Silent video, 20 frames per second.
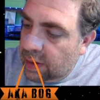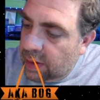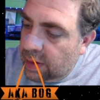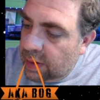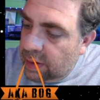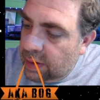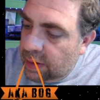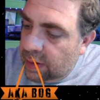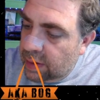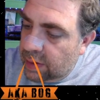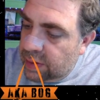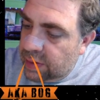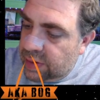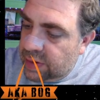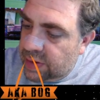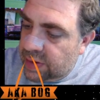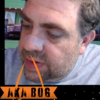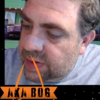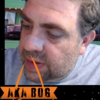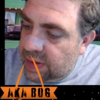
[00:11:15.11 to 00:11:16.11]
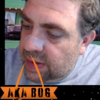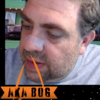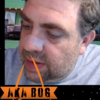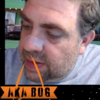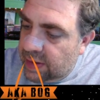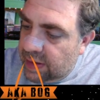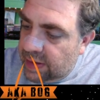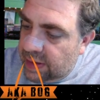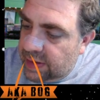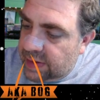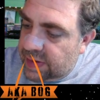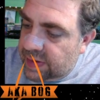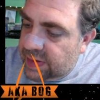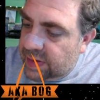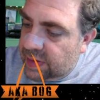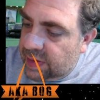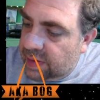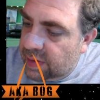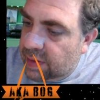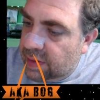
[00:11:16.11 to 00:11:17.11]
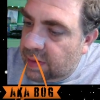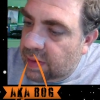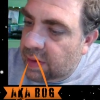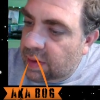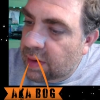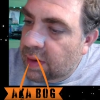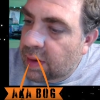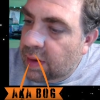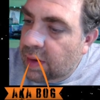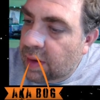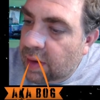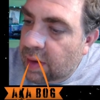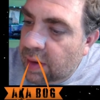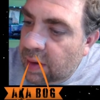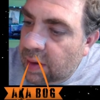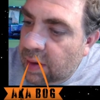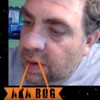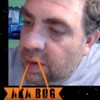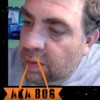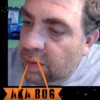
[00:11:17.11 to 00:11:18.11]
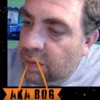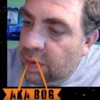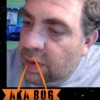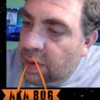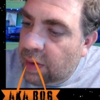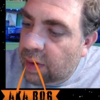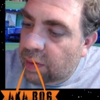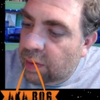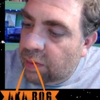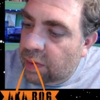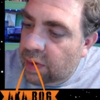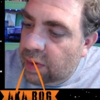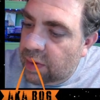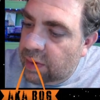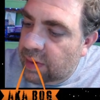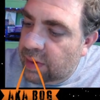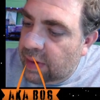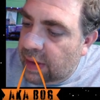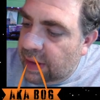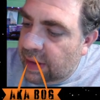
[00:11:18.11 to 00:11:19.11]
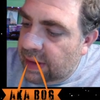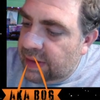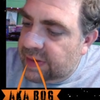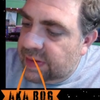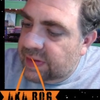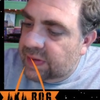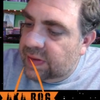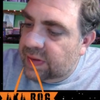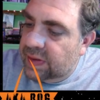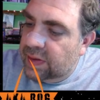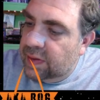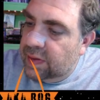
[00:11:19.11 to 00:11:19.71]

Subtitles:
in here just like this. Went on real nice.